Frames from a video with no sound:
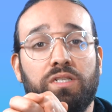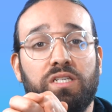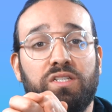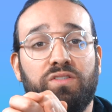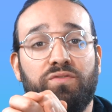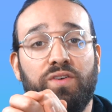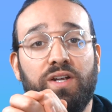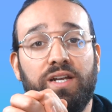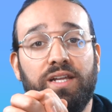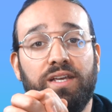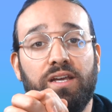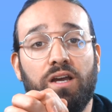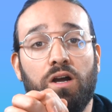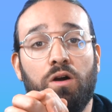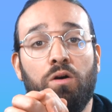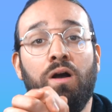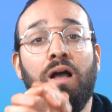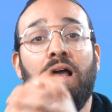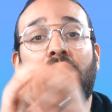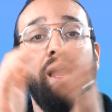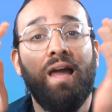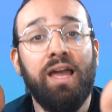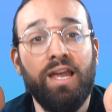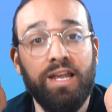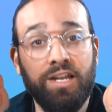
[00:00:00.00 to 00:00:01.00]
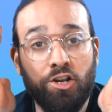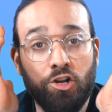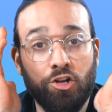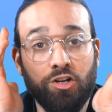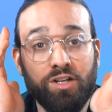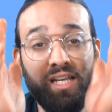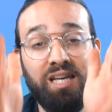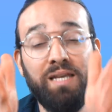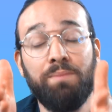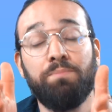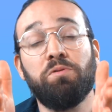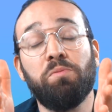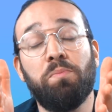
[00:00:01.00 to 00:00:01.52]
this video. You're gonna
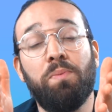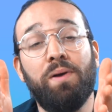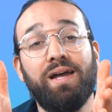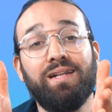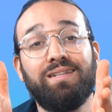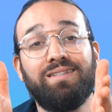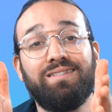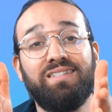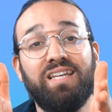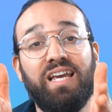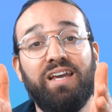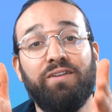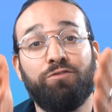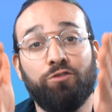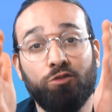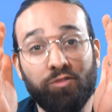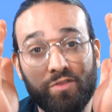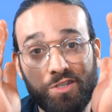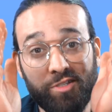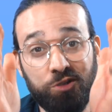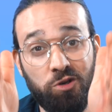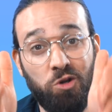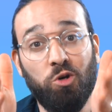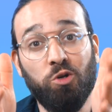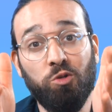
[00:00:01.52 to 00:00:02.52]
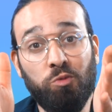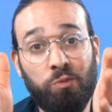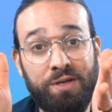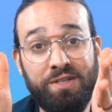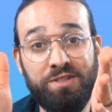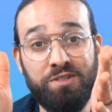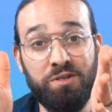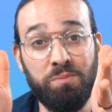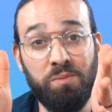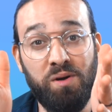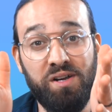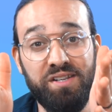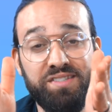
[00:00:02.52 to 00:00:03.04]
keep your pets safe through these cold
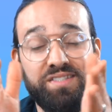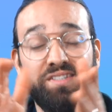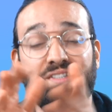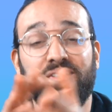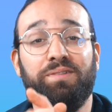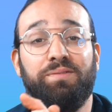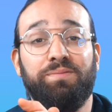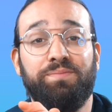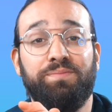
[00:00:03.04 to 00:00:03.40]
winter months.